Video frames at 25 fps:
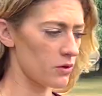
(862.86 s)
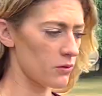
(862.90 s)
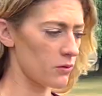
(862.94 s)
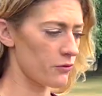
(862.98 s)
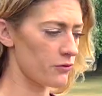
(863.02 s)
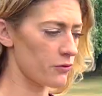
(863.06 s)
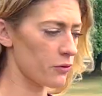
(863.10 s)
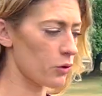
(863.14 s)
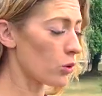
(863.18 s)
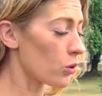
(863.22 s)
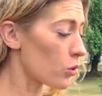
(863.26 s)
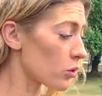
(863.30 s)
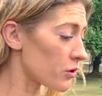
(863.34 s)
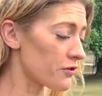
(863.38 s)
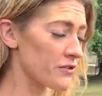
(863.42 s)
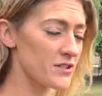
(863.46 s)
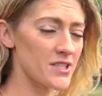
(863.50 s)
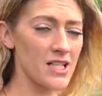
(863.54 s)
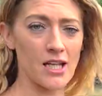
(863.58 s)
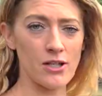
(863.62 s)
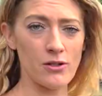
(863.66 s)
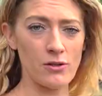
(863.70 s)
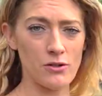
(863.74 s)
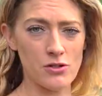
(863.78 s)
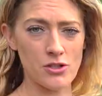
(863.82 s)
with all of the
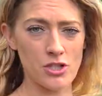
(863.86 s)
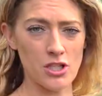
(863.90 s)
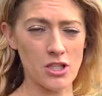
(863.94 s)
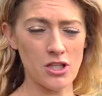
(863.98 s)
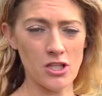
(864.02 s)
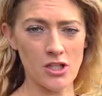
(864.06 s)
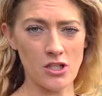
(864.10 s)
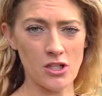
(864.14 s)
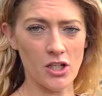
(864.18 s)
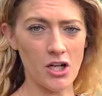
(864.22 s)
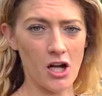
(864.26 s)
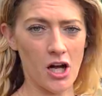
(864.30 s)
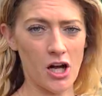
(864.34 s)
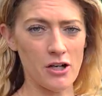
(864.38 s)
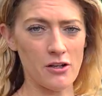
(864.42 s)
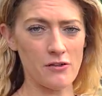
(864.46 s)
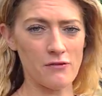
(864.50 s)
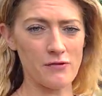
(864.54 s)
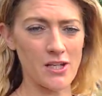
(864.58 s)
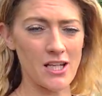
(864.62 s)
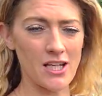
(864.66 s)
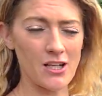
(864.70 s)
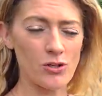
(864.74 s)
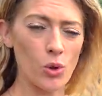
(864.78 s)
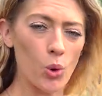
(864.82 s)
technology that you kind of
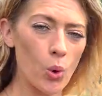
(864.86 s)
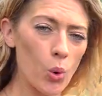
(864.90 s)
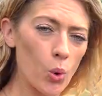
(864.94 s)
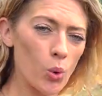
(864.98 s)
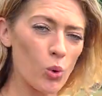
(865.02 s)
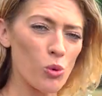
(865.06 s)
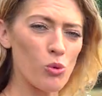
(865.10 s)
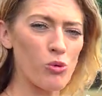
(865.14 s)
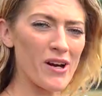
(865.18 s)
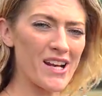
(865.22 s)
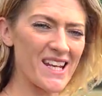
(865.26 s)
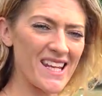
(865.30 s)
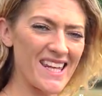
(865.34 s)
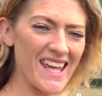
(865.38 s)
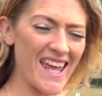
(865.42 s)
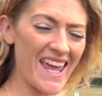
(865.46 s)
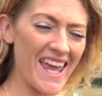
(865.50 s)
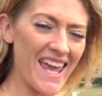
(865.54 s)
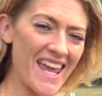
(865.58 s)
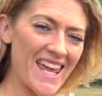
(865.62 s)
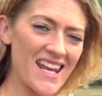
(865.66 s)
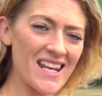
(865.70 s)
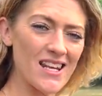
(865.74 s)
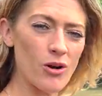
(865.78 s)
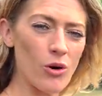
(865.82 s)
need already
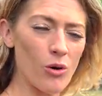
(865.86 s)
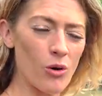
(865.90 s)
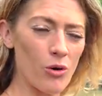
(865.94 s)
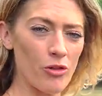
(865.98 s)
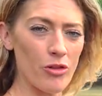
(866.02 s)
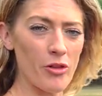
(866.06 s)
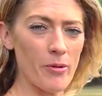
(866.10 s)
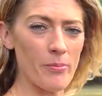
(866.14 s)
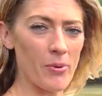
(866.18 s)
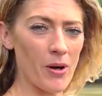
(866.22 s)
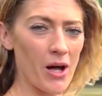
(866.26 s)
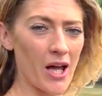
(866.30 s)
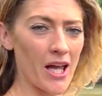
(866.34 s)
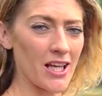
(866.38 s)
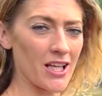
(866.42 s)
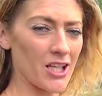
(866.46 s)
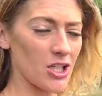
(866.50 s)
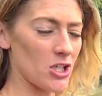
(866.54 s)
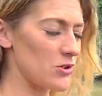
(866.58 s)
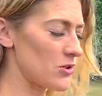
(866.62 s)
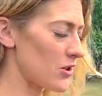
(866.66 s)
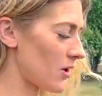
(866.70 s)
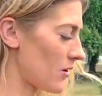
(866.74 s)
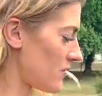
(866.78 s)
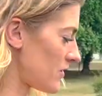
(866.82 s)
in on the
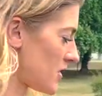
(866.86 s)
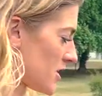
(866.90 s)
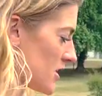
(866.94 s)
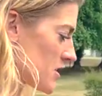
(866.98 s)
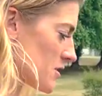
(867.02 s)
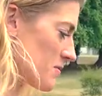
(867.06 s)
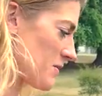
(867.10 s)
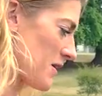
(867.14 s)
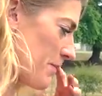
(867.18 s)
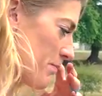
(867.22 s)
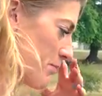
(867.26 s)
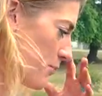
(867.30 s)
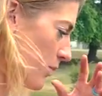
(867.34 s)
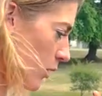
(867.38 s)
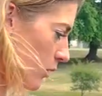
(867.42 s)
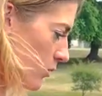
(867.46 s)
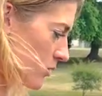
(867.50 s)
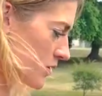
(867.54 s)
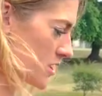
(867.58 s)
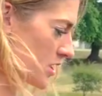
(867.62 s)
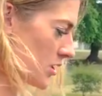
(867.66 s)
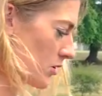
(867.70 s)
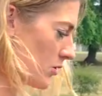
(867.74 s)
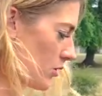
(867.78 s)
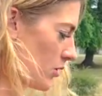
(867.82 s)
bike. You don't need to be
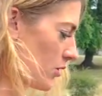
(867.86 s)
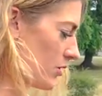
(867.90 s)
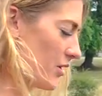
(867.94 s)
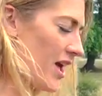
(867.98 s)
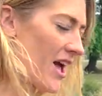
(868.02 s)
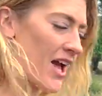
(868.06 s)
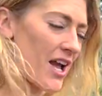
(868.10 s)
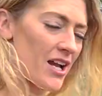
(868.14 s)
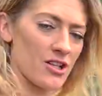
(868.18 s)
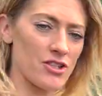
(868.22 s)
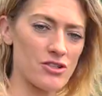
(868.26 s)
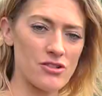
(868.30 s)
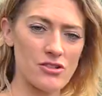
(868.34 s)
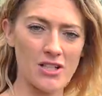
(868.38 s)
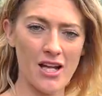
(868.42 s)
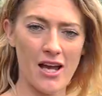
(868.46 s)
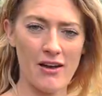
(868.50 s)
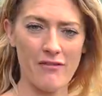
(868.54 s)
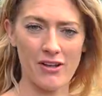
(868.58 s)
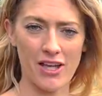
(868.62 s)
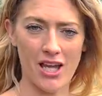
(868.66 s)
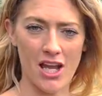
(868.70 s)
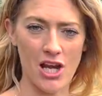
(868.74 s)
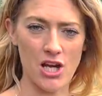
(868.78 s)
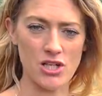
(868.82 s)
bolting on extra
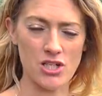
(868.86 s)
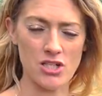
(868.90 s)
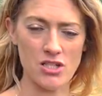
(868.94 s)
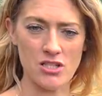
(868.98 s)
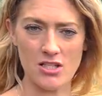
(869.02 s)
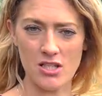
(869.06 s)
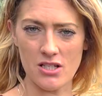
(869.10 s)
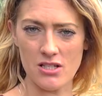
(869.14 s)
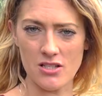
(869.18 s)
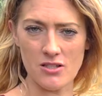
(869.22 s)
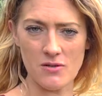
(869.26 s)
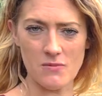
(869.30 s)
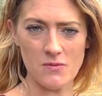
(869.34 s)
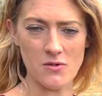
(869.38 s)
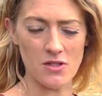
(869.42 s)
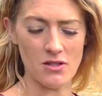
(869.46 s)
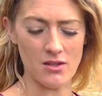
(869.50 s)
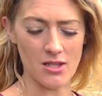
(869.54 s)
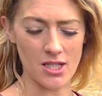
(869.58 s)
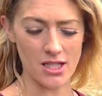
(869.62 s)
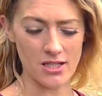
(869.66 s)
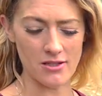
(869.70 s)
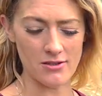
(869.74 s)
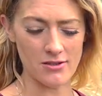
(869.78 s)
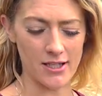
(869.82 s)
navigation systems
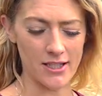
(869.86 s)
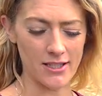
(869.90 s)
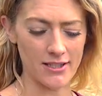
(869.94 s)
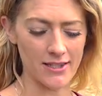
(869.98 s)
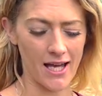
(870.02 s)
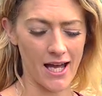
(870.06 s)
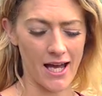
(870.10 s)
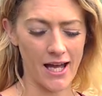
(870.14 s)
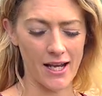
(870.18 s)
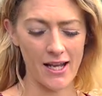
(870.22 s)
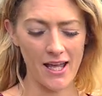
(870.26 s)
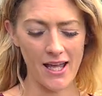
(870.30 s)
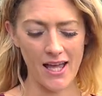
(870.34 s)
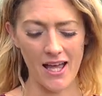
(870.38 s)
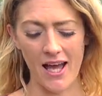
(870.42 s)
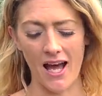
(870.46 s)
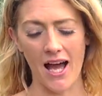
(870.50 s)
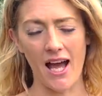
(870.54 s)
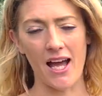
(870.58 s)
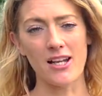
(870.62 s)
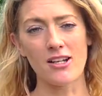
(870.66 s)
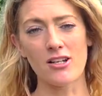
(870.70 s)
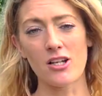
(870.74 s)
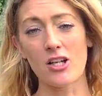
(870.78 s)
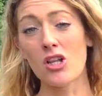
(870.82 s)
and things like that,
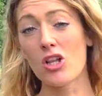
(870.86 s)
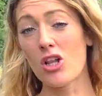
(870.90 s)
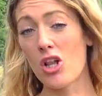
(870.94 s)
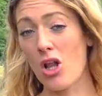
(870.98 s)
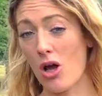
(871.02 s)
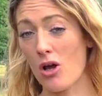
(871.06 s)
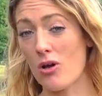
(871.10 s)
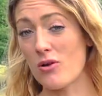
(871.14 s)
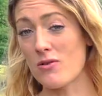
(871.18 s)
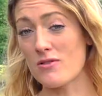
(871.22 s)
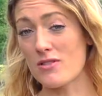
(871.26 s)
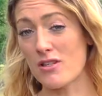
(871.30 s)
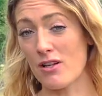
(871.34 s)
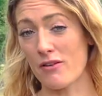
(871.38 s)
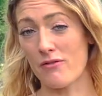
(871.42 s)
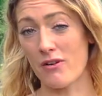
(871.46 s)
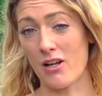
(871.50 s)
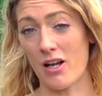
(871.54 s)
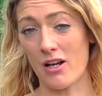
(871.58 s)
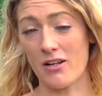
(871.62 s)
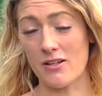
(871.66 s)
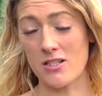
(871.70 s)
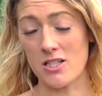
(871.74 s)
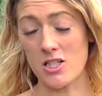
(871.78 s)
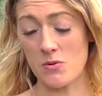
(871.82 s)
and loads of
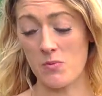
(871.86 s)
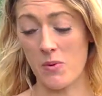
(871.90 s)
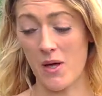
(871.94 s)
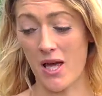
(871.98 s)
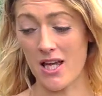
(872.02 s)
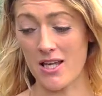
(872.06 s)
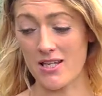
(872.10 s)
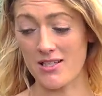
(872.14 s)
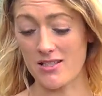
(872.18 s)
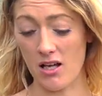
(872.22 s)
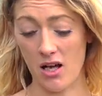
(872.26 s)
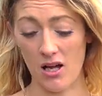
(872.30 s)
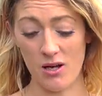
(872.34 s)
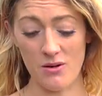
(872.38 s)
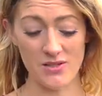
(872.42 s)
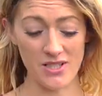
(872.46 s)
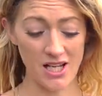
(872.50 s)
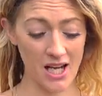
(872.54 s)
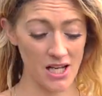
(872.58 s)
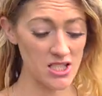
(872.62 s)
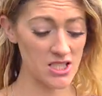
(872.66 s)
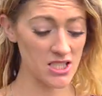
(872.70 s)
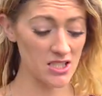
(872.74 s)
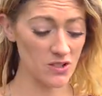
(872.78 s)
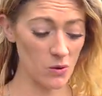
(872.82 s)
luggage space. I was
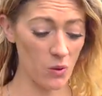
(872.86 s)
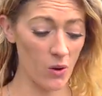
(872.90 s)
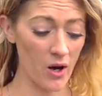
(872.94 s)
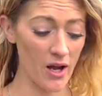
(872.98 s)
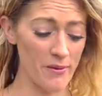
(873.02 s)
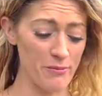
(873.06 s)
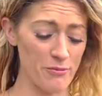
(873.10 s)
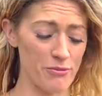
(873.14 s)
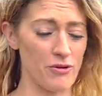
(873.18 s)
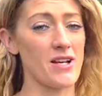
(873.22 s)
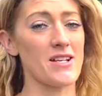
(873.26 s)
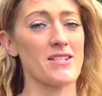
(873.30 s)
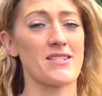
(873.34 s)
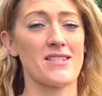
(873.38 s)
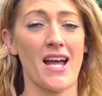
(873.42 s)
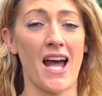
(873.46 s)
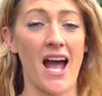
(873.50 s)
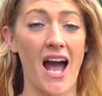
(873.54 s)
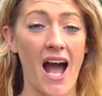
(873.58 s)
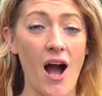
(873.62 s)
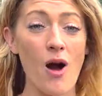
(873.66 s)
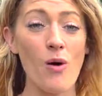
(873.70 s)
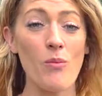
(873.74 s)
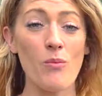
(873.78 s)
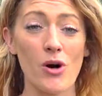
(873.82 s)
actually quite impressed
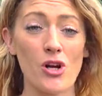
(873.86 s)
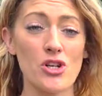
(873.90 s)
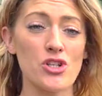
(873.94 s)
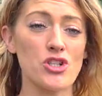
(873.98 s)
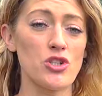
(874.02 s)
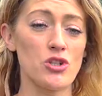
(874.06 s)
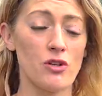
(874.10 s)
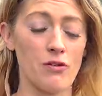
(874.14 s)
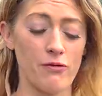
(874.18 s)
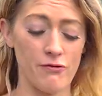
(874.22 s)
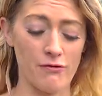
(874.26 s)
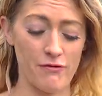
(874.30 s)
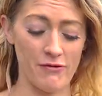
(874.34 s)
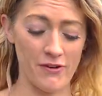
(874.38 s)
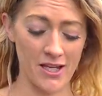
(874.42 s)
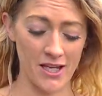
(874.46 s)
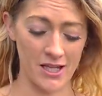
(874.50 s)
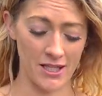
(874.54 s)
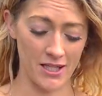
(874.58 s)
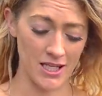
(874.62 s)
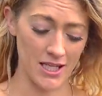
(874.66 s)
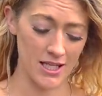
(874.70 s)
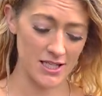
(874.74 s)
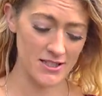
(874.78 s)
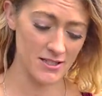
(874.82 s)
how much you can fit
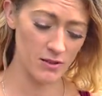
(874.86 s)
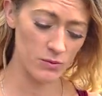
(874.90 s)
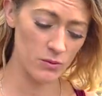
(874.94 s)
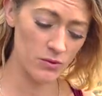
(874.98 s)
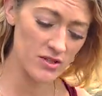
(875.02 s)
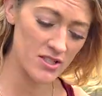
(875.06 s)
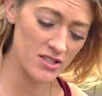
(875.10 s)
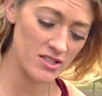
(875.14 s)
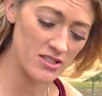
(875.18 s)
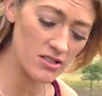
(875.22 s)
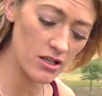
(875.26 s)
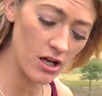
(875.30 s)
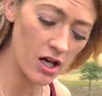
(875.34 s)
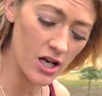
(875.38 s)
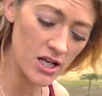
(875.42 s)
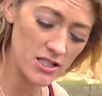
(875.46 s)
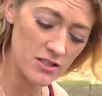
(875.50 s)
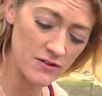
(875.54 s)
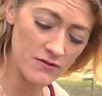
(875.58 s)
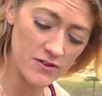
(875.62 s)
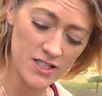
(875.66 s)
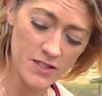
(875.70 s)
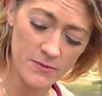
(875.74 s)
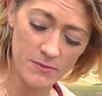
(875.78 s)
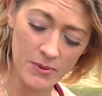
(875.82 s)
in these, and with the size
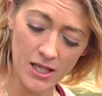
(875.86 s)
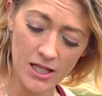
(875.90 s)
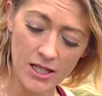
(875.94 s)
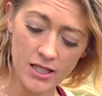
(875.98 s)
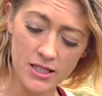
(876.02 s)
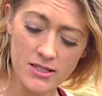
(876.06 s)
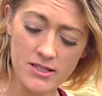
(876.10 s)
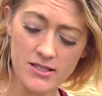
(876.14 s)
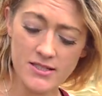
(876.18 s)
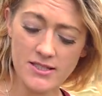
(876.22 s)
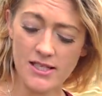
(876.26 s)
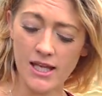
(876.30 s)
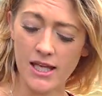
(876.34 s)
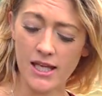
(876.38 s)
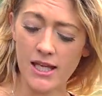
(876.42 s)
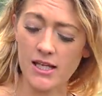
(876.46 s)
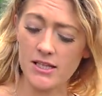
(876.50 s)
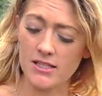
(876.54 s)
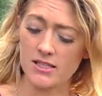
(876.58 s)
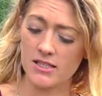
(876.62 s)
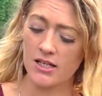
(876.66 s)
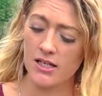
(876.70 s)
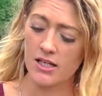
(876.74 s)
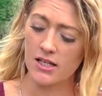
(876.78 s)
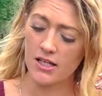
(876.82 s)
of this pillion
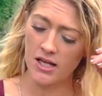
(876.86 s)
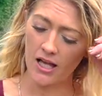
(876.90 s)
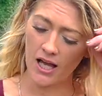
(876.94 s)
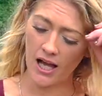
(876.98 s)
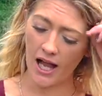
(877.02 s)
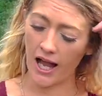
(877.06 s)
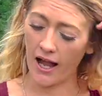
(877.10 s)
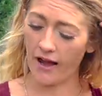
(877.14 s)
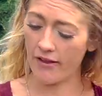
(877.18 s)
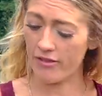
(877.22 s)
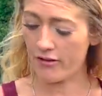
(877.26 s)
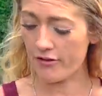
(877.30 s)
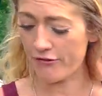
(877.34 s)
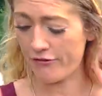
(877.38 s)
seat and the